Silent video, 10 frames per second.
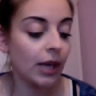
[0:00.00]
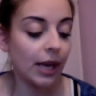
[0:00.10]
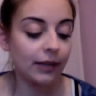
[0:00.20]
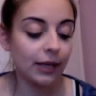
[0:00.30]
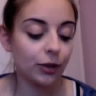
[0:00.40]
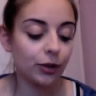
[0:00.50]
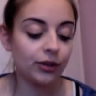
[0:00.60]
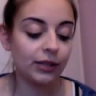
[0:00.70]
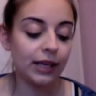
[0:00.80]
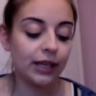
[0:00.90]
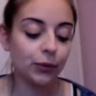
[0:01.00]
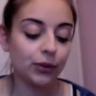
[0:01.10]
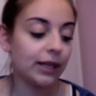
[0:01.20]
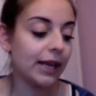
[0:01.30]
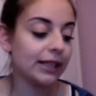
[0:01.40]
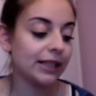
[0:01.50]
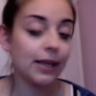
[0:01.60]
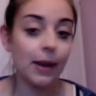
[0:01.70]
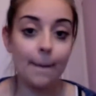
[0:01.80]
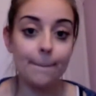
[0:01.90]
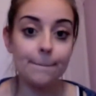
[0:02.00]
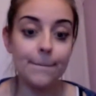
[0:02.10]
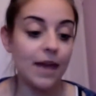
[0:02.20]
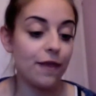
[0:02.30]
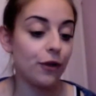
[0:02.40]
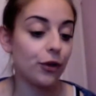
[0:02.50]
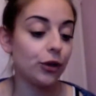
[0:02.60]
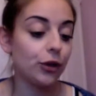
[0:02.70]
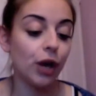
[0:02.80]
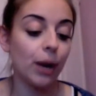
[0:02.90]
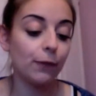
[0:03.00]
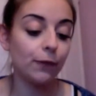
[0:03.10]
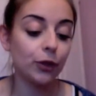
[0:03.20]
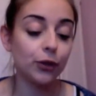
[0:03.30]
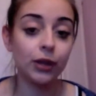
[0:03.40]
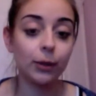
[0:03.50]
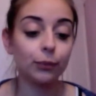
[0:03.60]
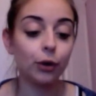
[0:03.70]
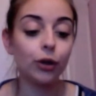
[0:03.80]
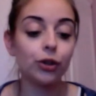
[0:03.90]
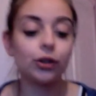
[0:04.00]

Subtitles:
Now you take your selected method. I prefer using a brush.